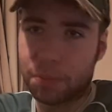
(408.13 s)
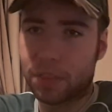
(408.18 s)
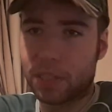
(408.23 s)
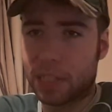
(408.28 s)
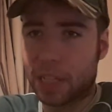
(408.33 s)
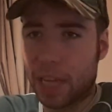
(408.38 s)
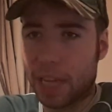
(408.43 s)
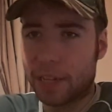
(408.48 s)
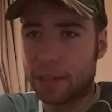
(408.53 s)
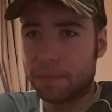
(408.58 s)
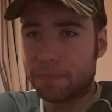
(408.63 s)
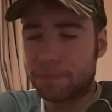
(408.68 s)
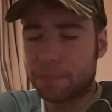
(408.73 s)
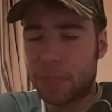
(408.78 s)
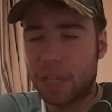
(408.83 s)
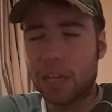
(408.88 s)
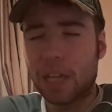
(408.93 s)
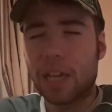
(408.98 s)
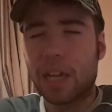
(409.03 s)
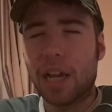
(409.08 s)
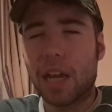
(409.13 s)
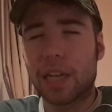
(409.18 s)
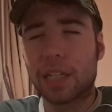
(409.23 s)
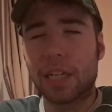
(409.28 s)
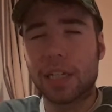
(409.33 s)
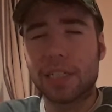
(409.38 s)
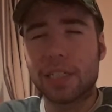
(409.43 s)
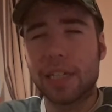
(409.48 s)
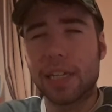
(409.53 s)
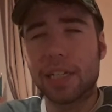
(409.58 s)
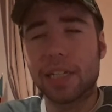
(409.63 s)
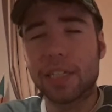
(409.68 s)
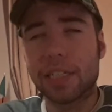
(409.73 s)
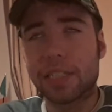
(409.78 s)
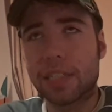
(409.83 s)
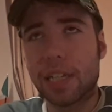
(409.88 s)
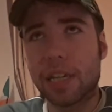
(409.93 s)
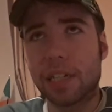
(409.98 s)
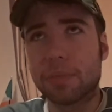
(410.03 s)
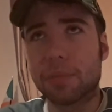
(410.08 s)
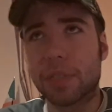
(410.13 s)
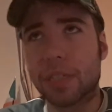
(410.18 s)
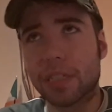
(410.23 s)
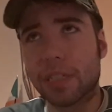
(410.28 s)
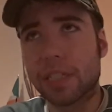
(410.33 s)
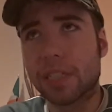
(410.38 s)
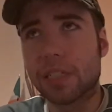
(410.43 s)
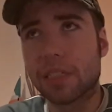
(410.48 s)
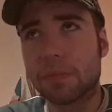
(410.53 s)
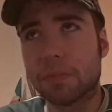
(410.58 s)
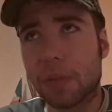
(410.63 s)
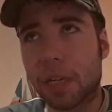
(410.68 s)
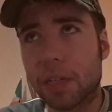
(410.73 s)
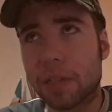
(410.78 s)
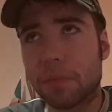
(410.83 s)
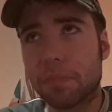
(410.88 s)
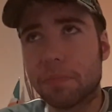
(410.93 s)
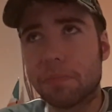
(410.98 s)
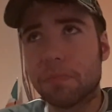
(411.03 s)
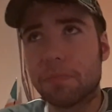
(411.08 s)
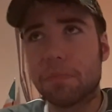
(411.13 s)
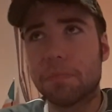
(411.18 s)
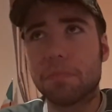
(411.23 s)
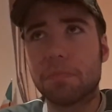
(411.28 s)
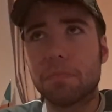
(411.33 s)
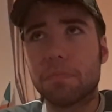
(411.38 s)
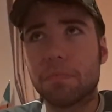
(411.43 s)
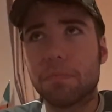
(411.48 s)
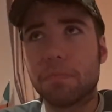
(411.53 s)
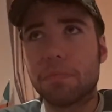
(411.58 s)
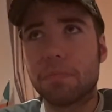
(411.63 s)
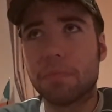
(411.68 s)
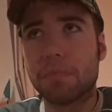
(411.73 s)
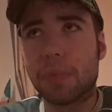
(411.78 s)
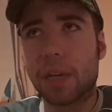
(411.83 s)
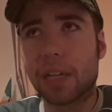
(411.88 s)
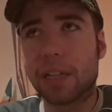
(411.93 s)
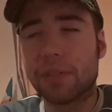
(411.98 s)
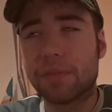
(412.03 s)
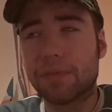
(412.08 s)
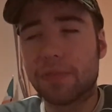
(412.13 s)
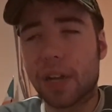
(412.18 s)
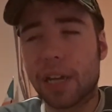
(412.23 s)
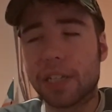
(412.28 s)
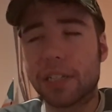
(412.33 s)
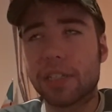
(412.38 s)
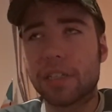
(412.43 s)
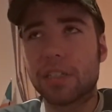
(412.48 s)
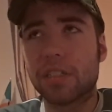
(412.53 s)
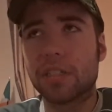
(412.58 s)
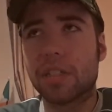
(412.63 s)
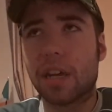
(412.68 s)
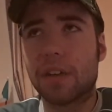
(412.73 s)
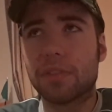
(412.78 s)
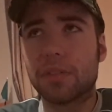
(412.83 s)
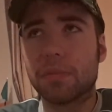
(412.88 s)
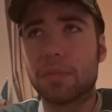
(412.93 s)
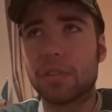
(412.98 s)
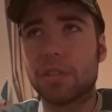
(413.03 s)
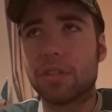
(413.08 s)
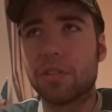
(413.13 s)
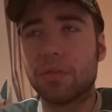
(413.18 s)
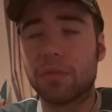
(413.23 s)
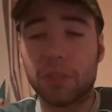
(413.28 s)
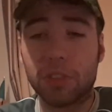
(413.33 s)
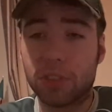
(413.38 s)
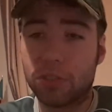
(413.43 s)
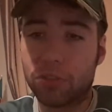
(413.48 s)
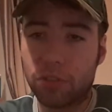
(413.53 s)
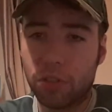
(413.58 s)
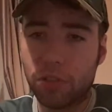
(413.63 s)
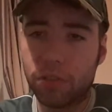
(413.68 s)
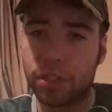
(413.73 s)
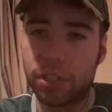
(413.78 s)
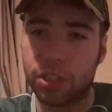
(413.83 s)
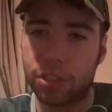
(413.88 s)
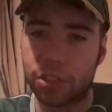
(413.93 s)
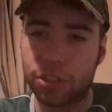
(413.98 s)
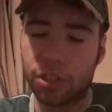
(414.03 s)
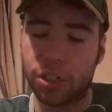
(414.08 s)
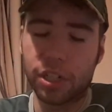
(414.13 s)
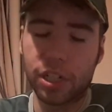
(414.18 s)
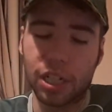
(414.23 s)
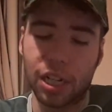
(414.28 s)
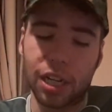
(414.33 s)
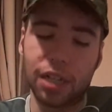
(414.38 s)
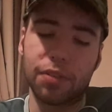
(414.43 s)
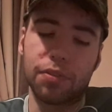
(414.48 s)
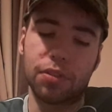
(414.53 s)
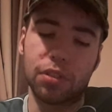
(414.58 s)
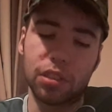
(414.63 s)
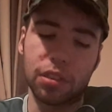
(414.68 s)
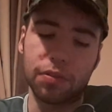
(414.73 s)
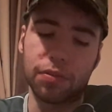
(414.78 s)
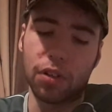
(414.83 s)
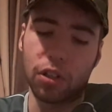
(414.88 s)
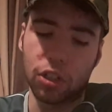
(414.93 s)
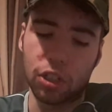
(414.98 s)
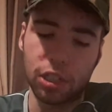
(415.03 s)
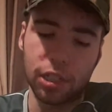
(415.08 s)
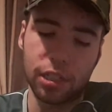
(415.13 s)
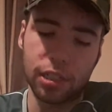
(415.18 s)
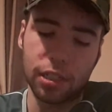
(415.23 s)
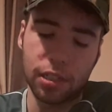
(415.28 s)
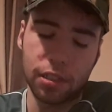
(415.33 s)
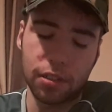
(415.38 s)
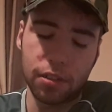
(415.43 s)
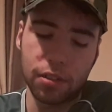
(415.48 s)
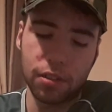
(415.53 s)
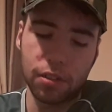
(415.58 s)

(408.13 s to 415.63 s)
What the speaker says: But again, and I say this to anybody, this is my advice to everybody, to truly enjoy life to the fullest.